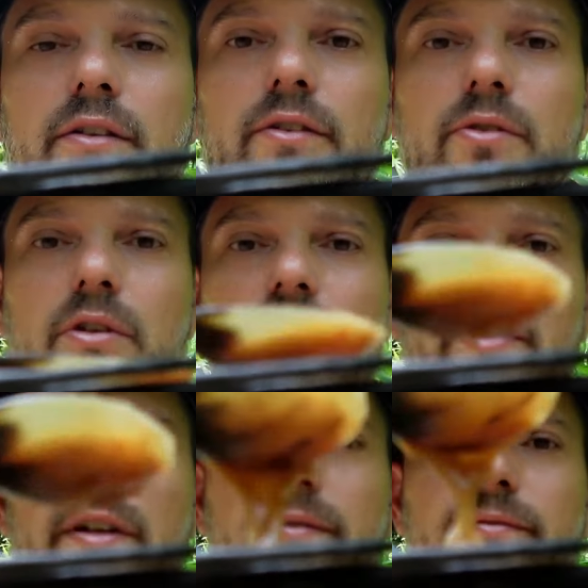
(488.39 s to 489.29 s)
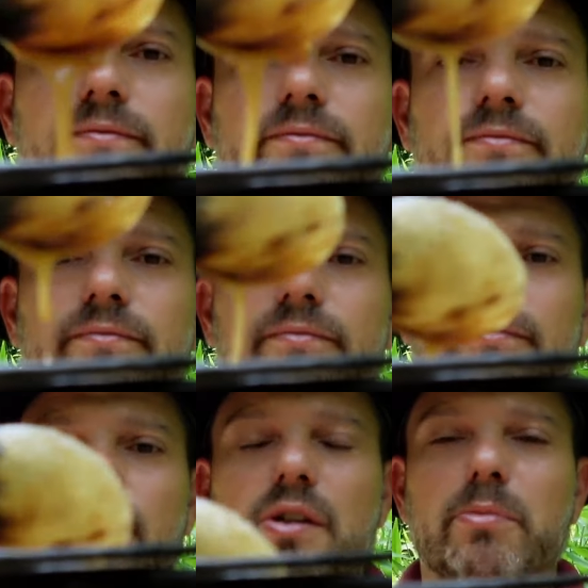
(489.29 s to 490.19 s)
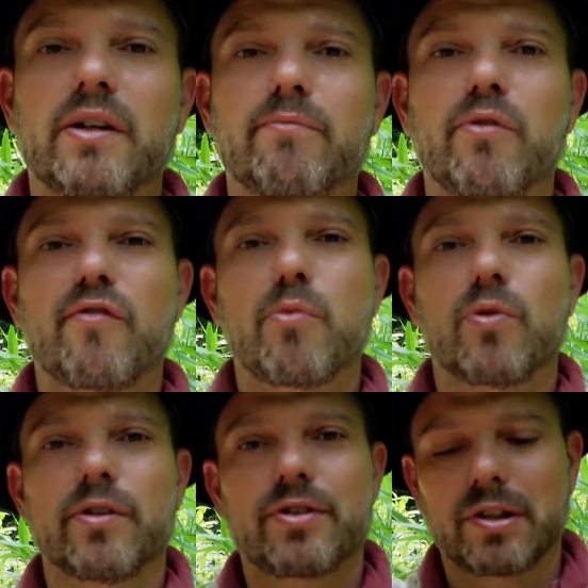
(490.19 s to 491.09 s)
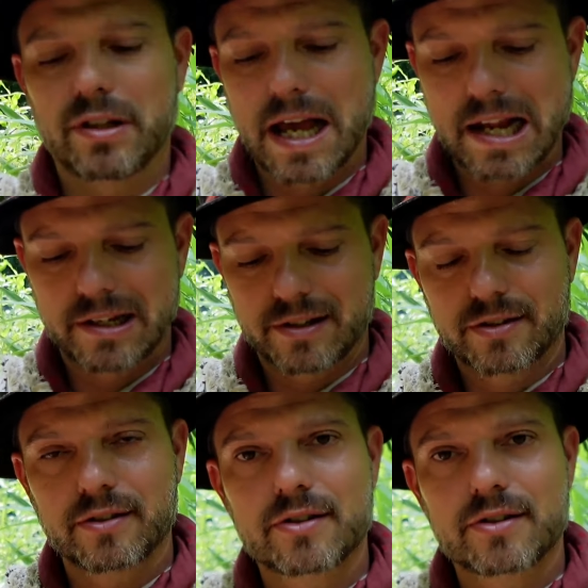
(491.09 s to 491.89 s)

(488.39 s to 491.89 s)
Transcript: Sort of a little bit of more gelatinous